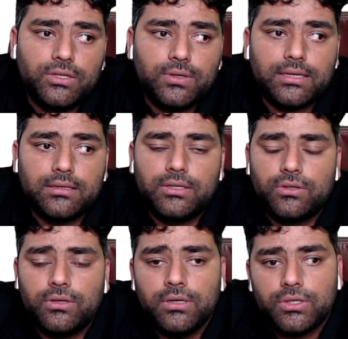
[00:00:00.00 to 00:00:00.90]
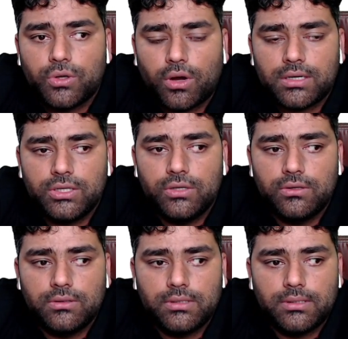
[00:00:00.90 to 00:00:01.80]
You can talk to
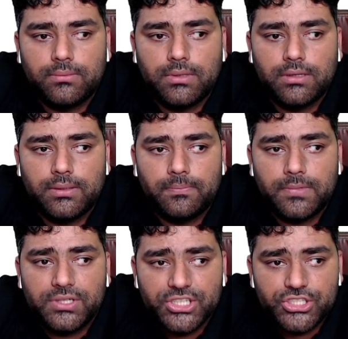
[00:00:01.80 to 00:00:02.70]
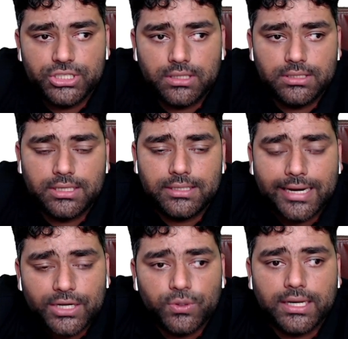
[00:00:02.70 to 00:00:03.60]
your teacher, the
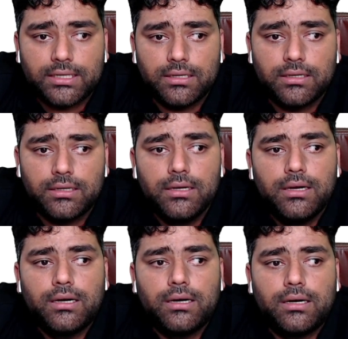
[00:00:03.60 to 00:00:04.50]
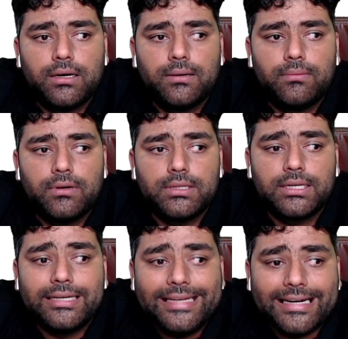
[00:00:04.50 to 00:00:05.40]
educator, on
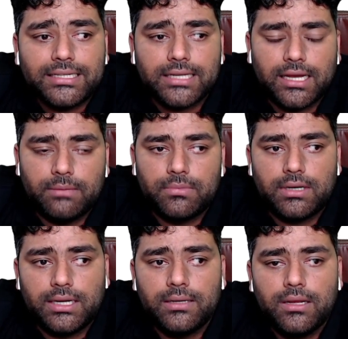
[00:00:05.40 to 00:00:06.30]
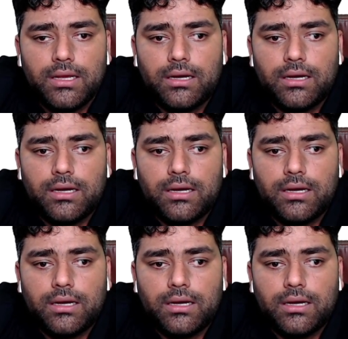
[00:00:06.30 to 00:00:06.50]
the real time, right?